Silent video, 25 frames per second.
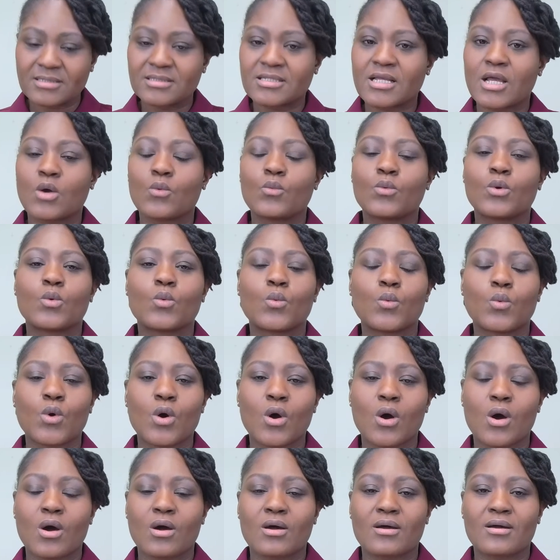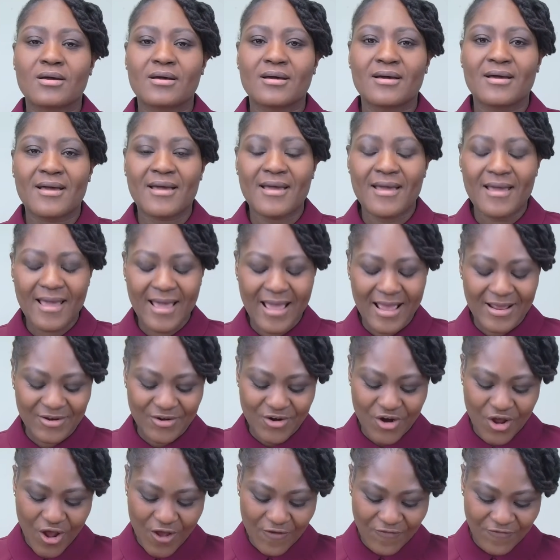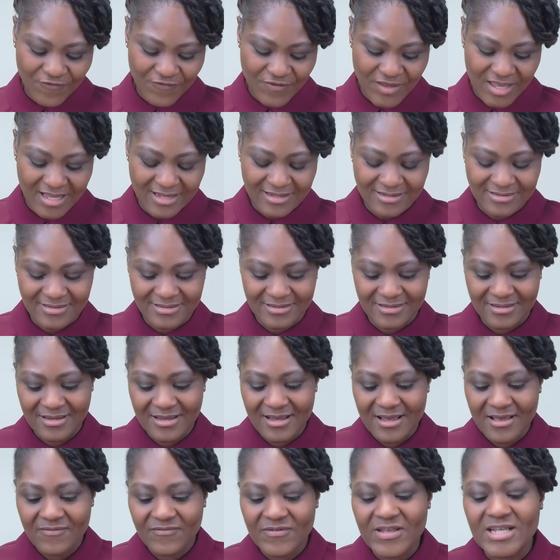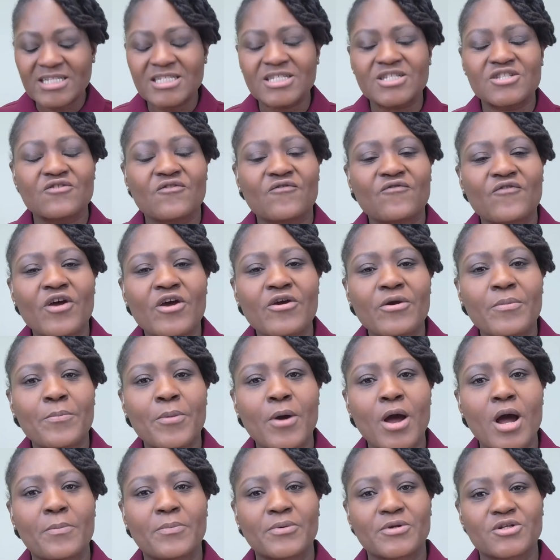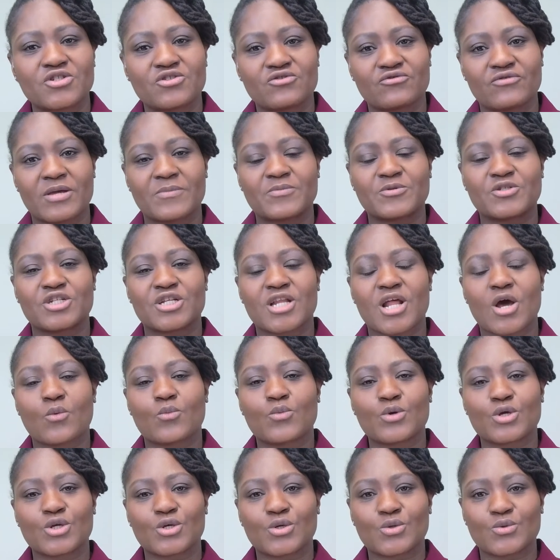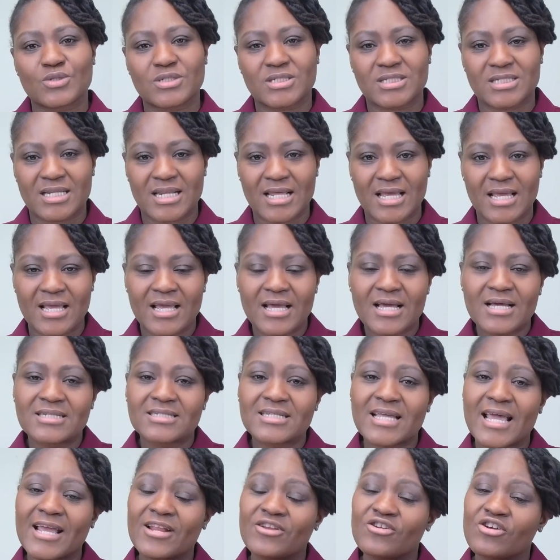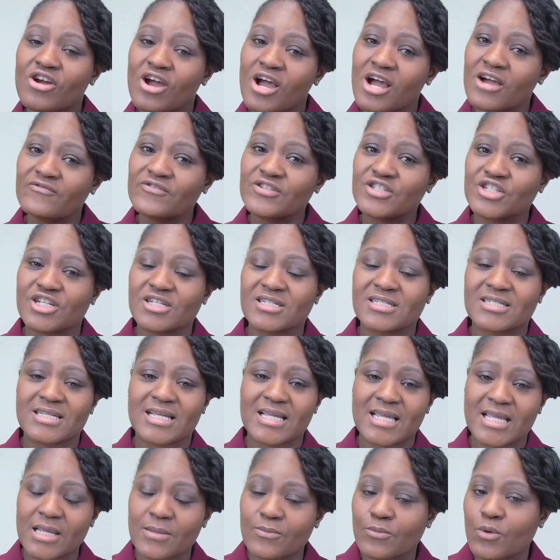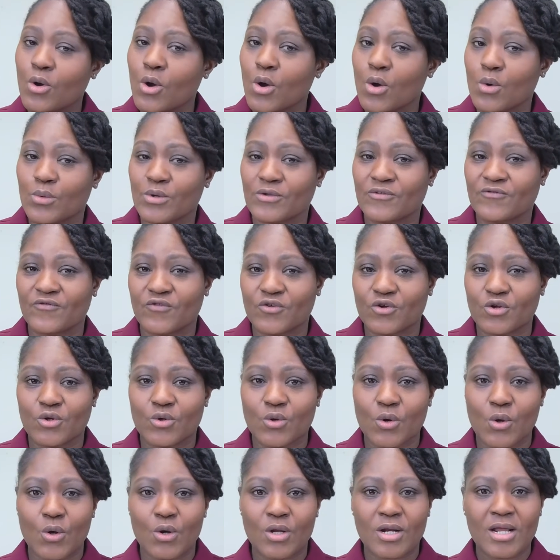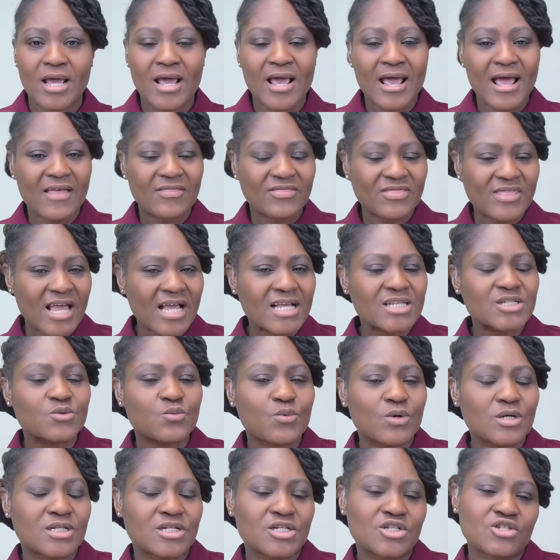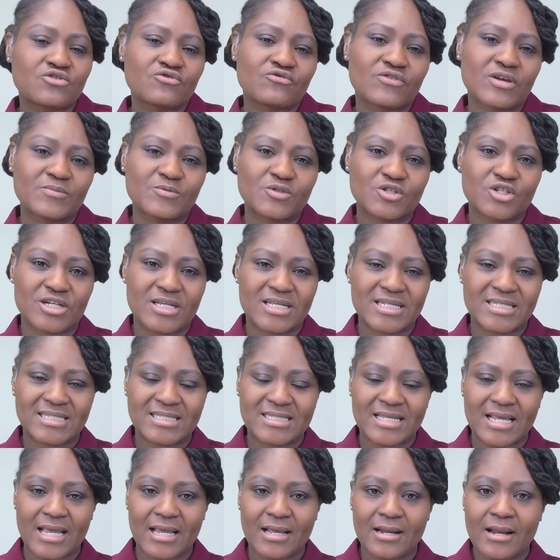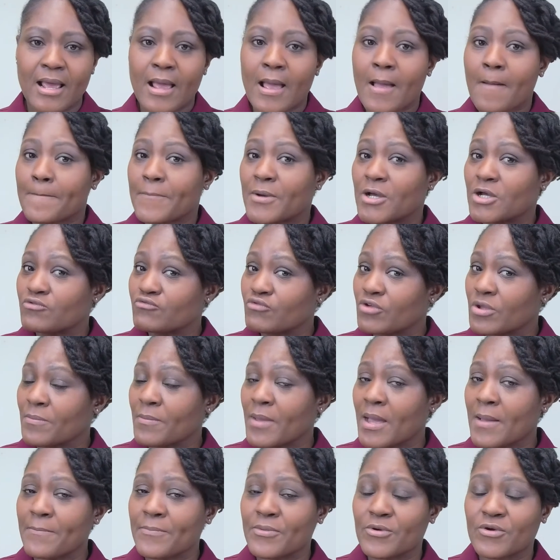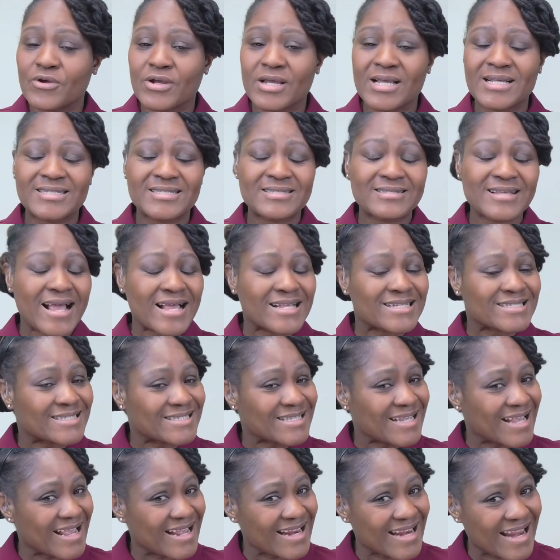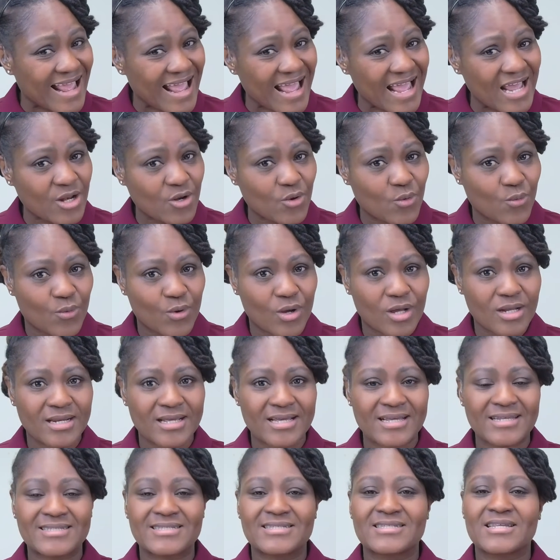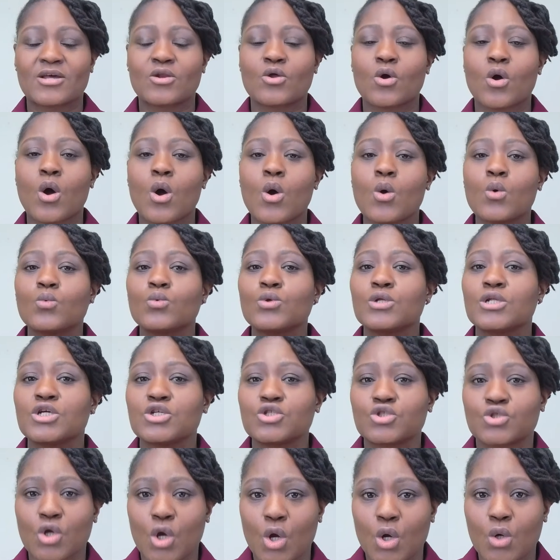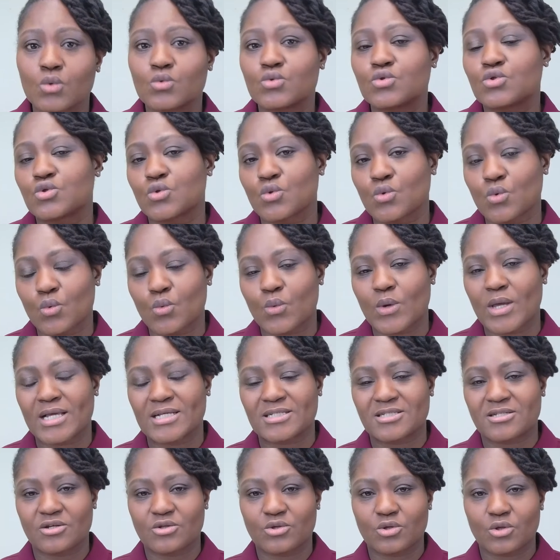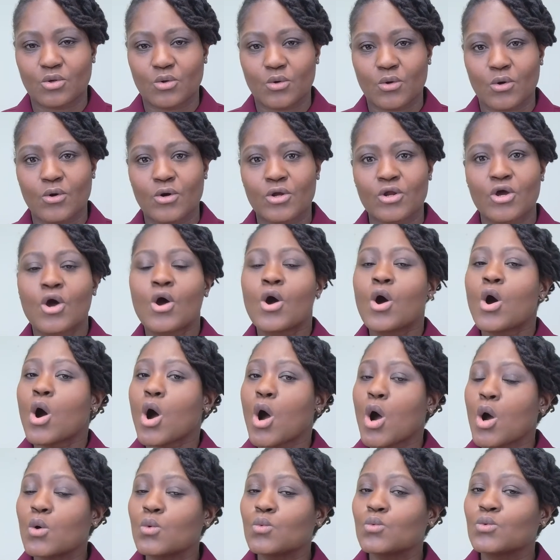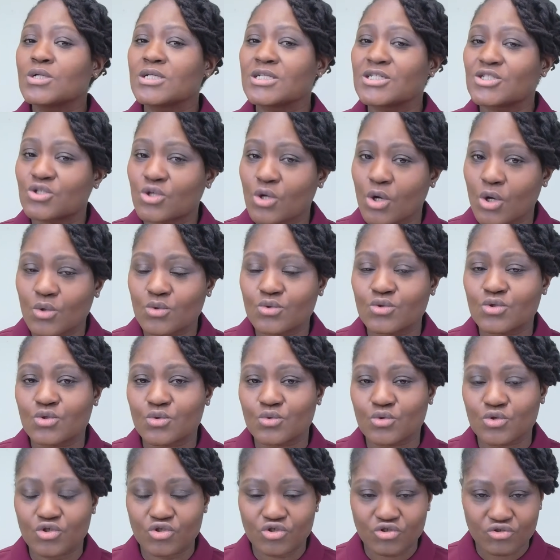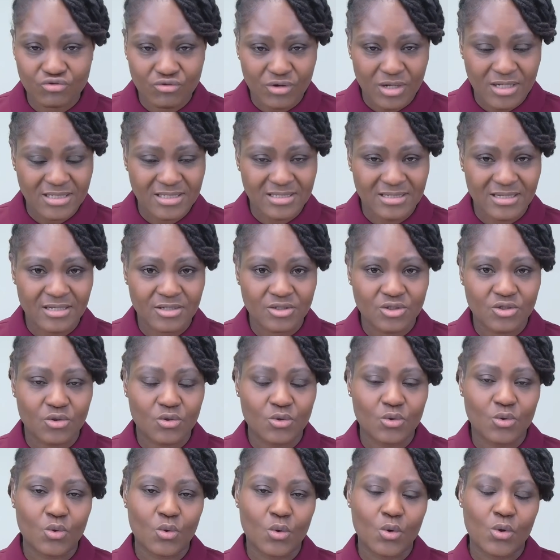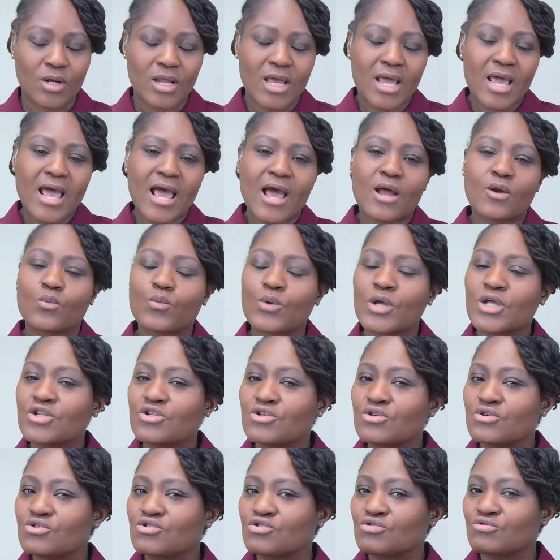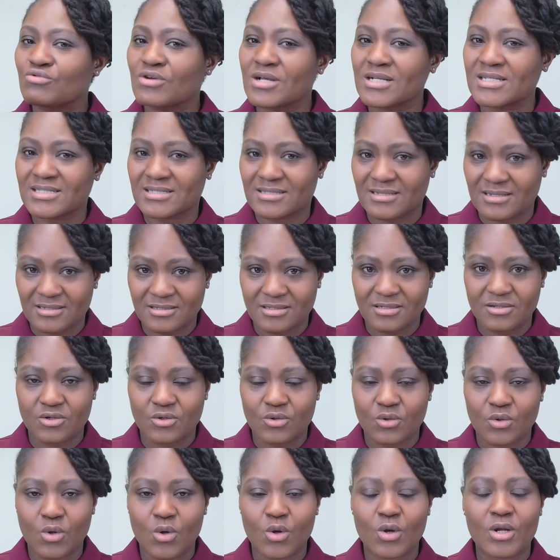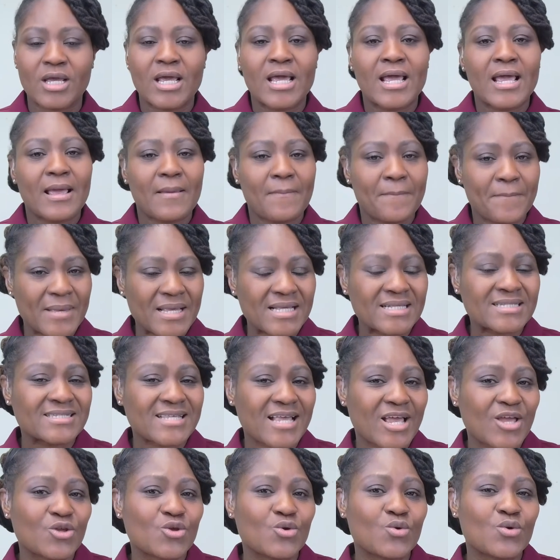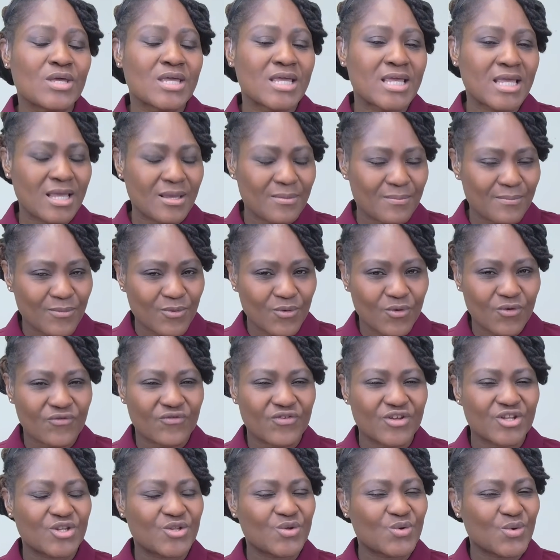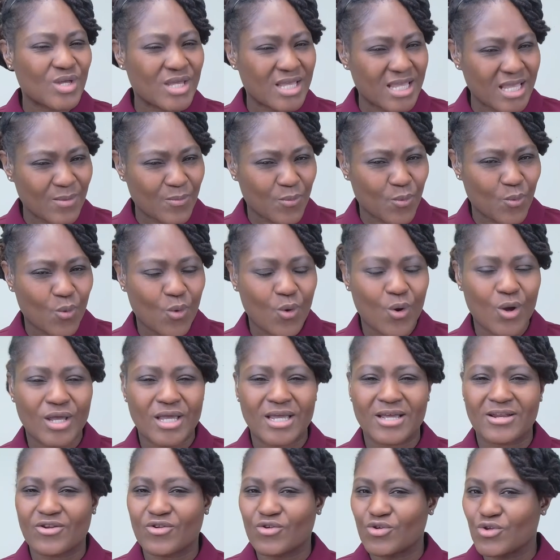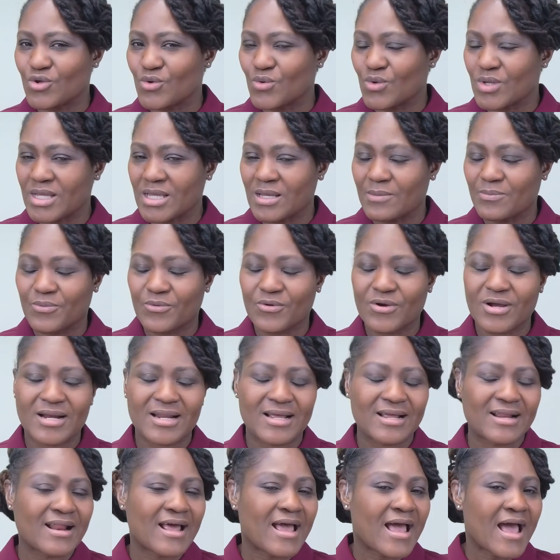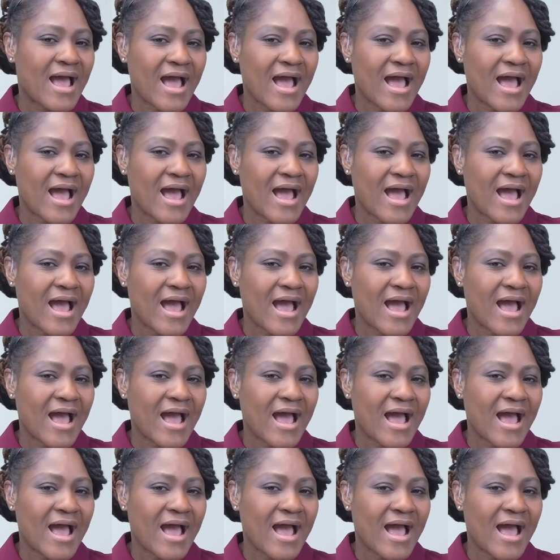They will walk and not faint." This is a very popular scripture that we use today to encourage us to keep going for the Lord. And that's what the scripture is saying. But remember, it's not saying anyone. It said only those who wait on the Lord. Only those who trust into the Lord. And when you trust into the Lord, it means that you keep moving, you keep walking, or you keep running.